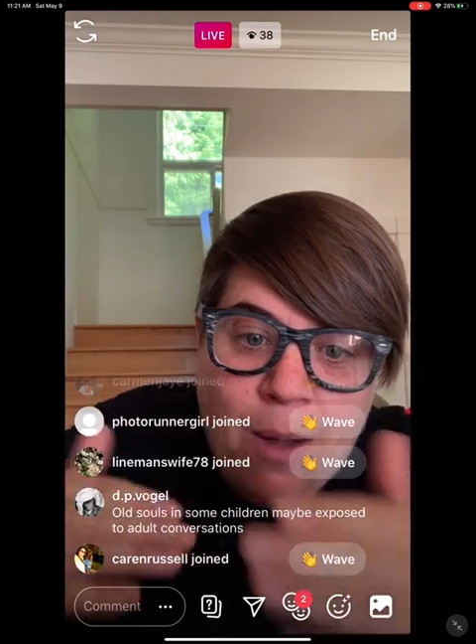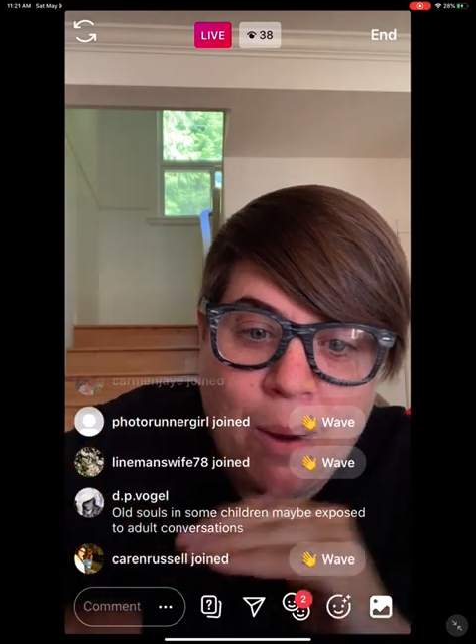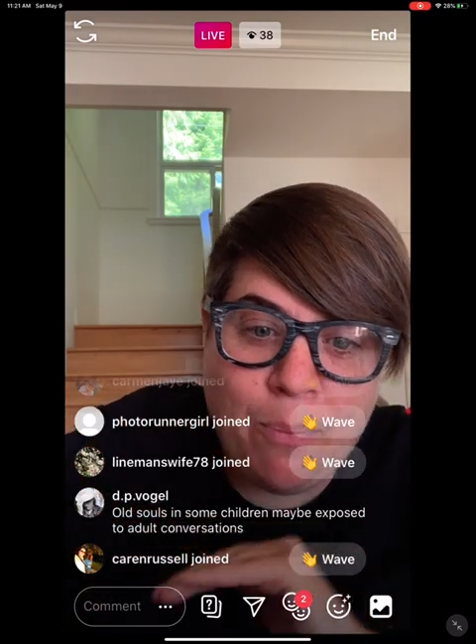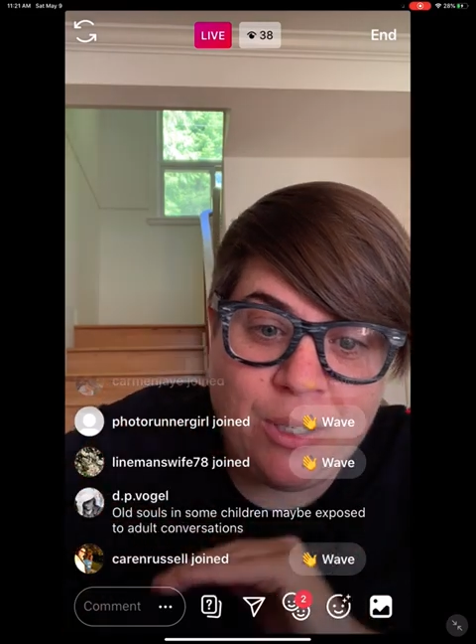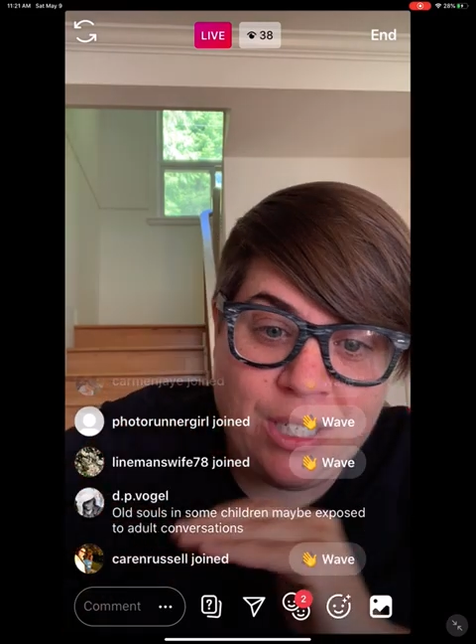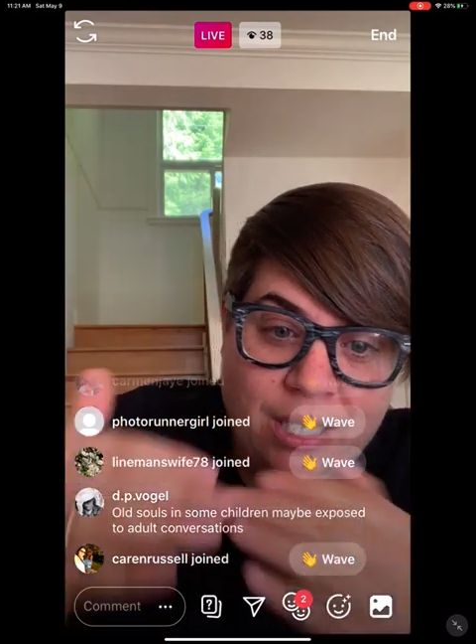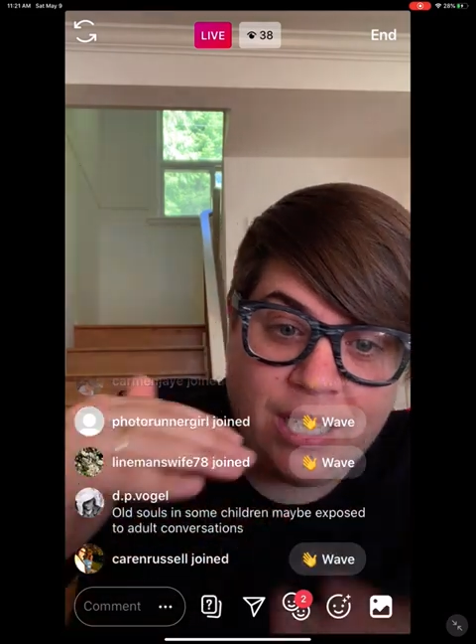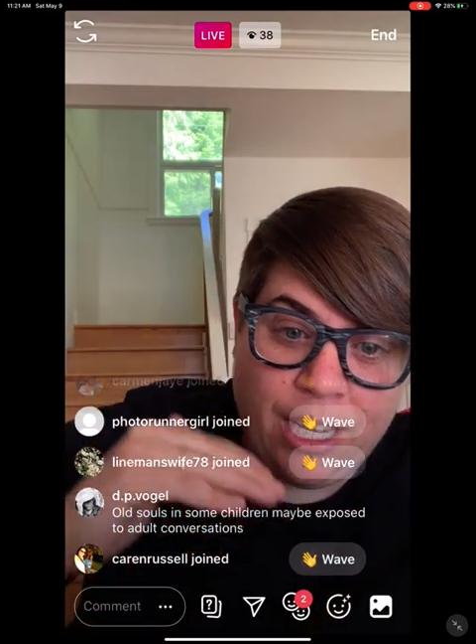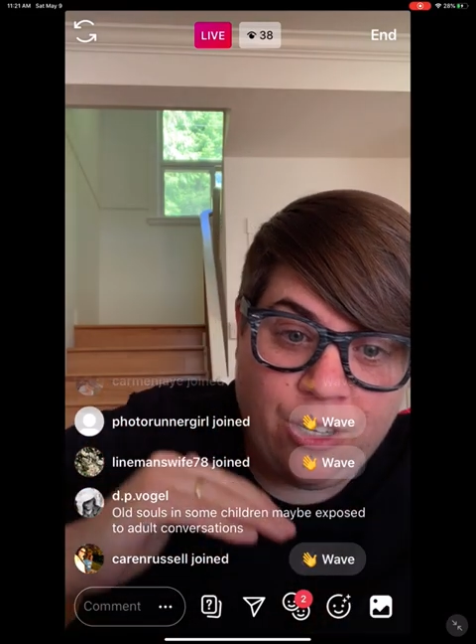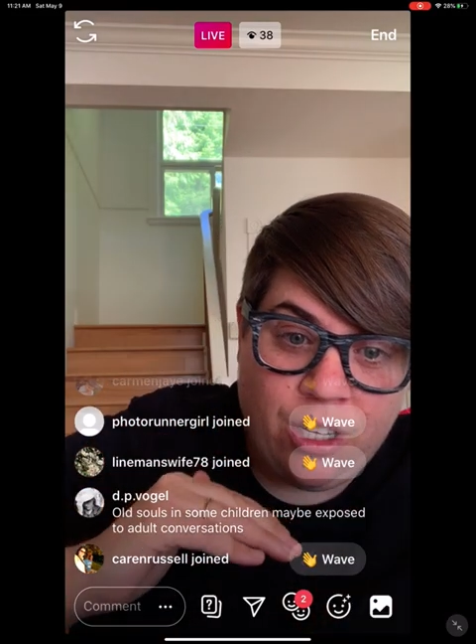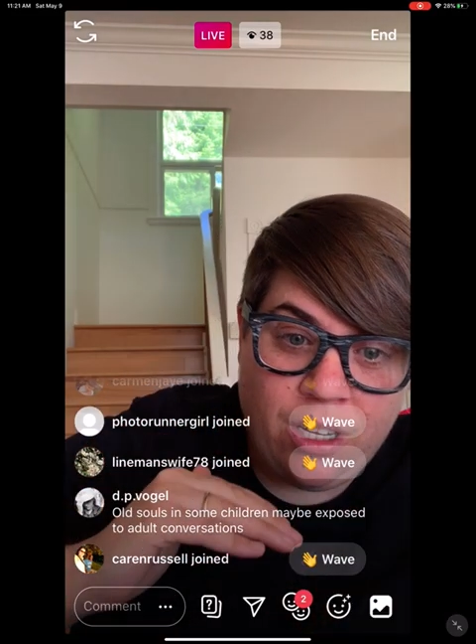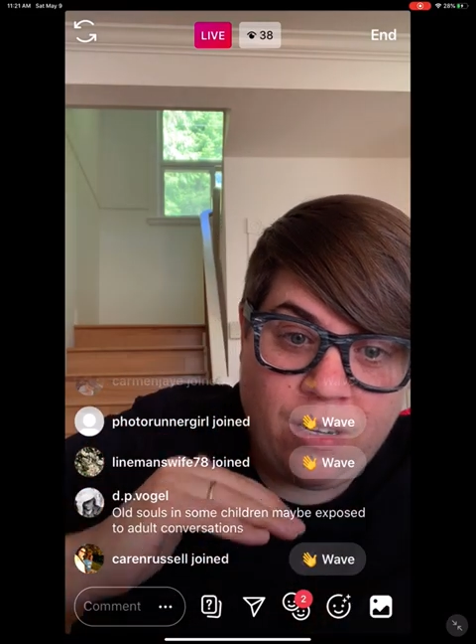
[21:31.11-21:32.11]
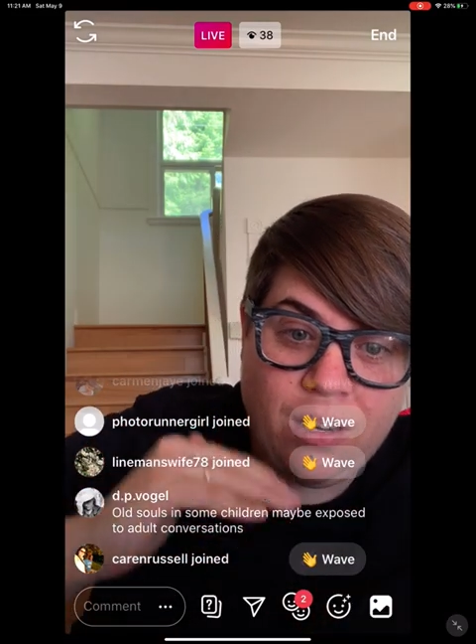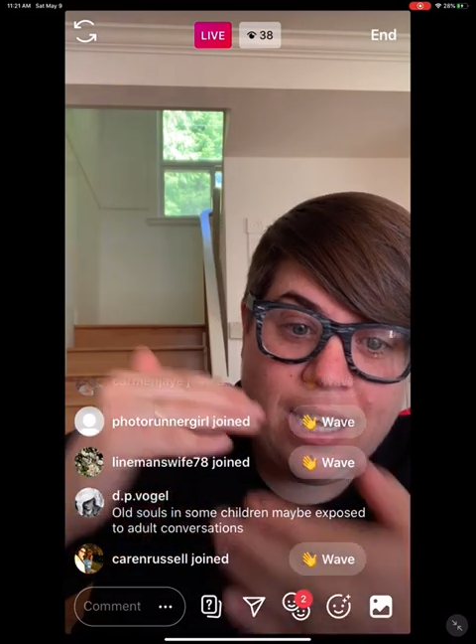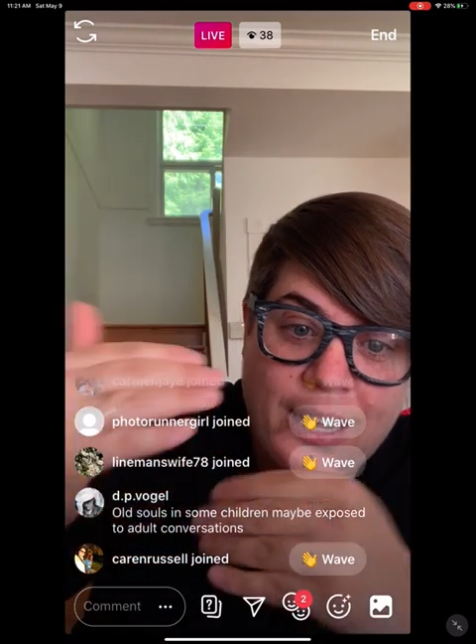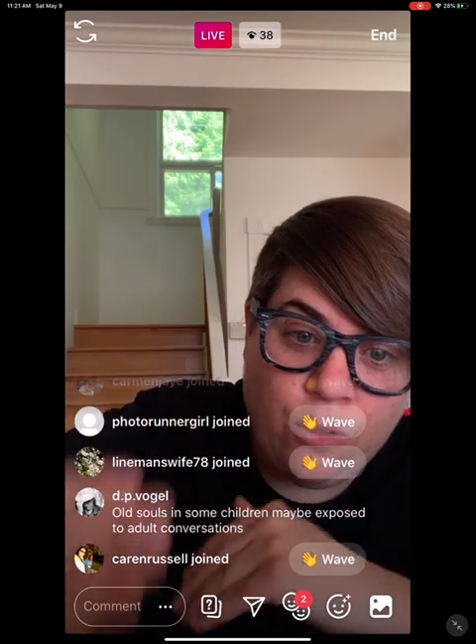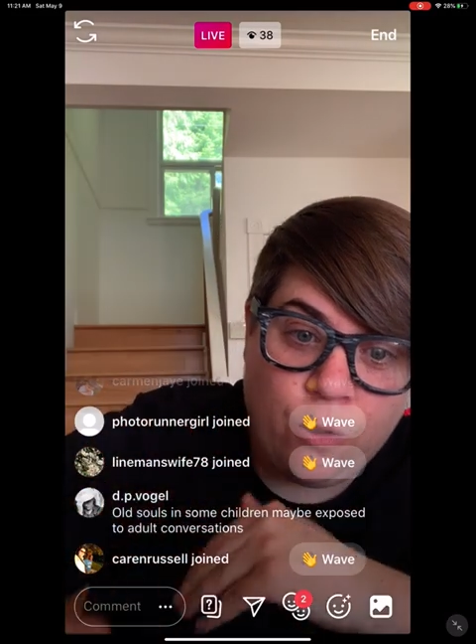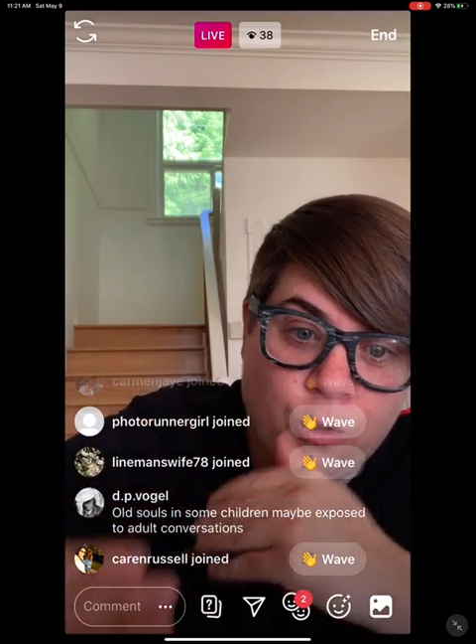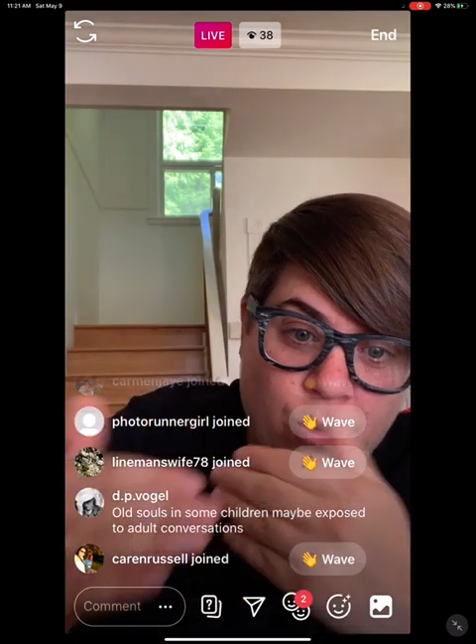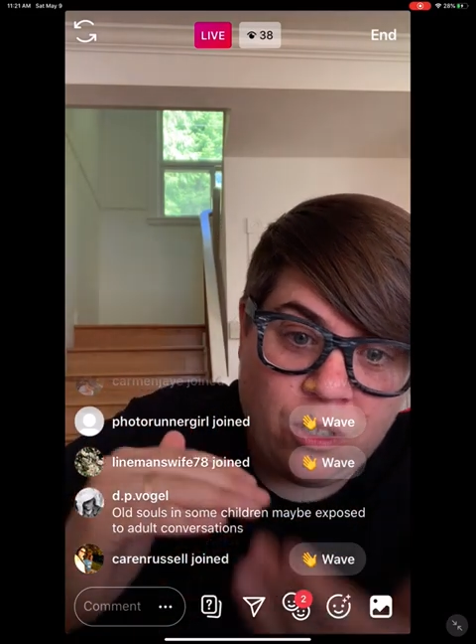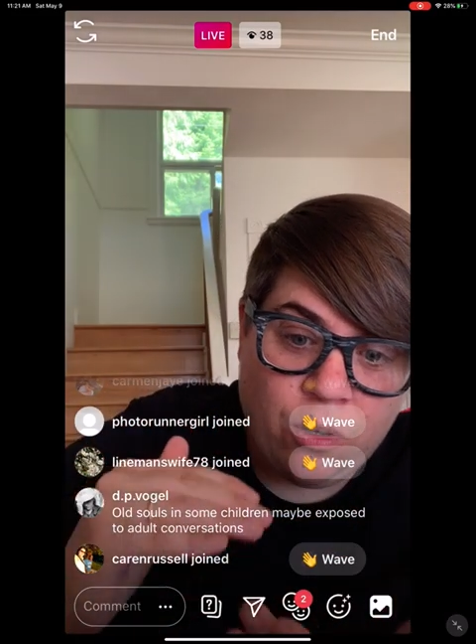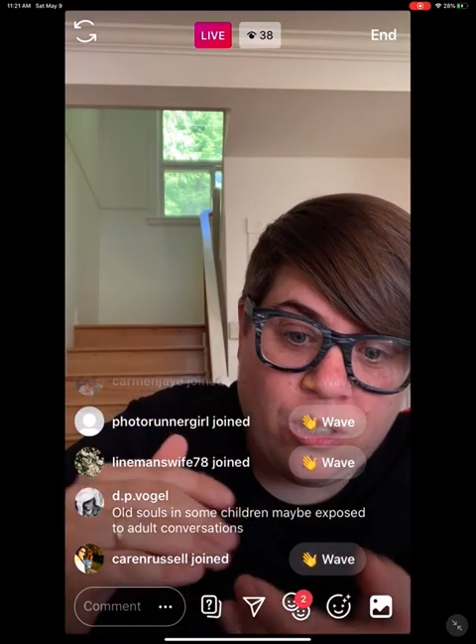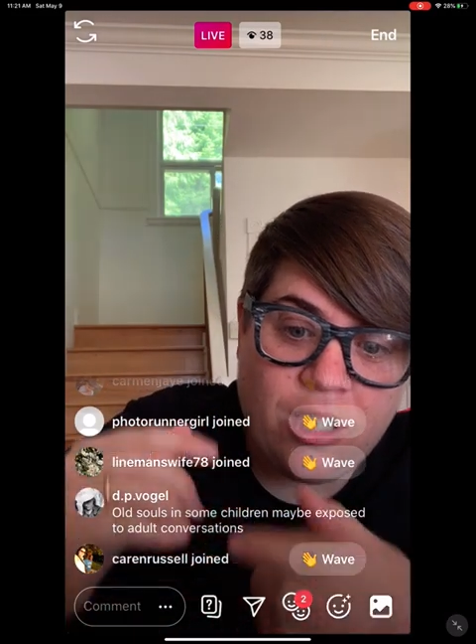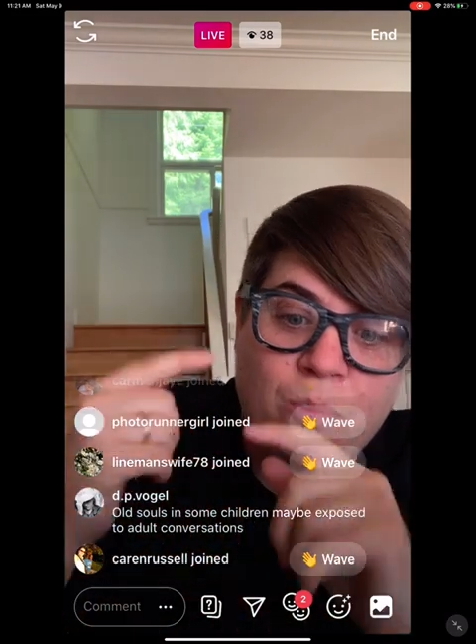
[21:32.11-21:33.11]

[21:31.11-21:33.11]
representation in those resources,